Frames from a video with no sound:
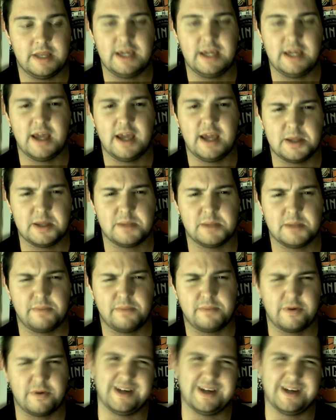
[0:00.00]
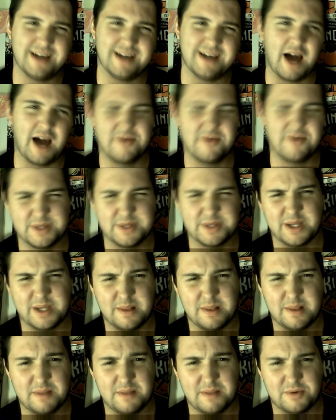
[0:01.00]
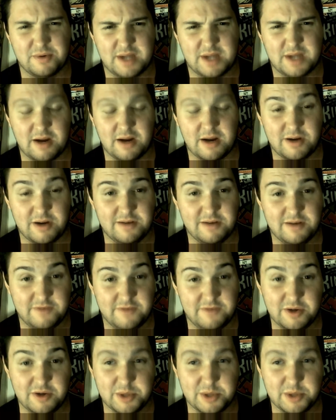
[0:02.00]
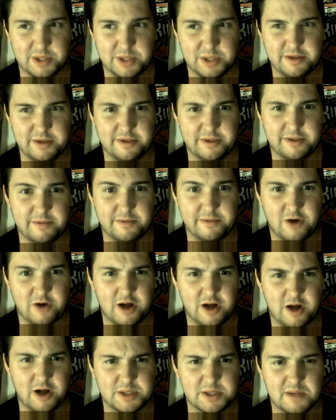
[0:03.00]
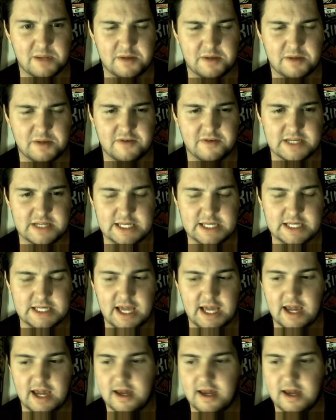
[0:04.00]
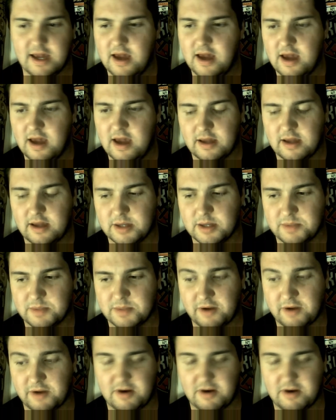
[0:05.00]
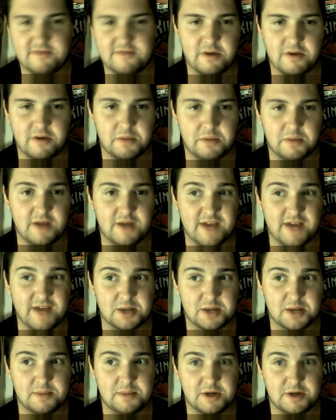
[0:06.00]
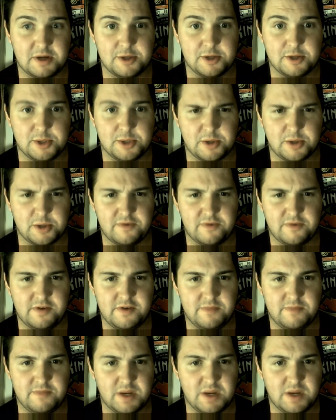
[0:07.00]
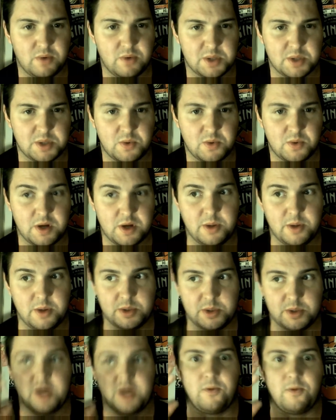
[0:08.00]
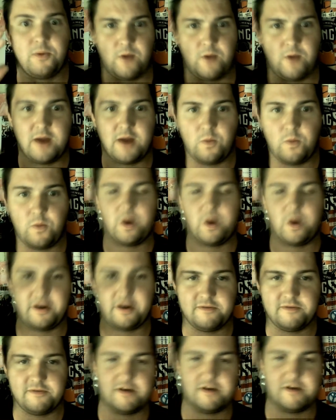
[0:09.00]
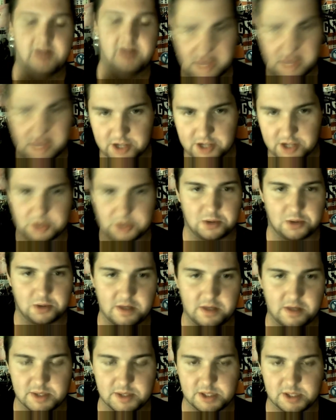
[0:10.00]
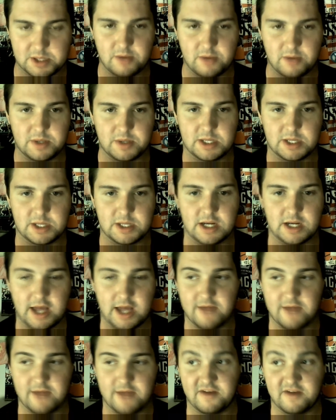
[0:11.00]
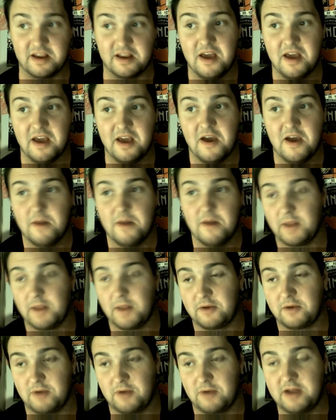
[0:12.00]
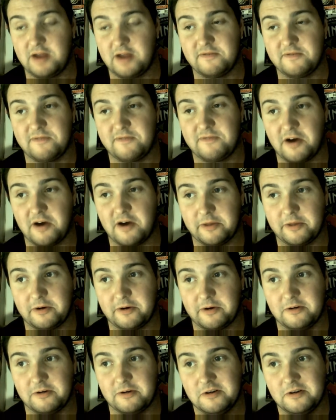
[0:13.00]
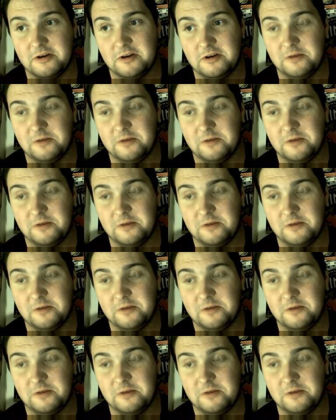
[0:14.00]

he had some pretty, I would say, libertarian views in the concept of it today. Because my grandfather may have actually been conservative, but he wasn't one of those, like, right-wing fucking extremists that we see today. In fact, my grandfather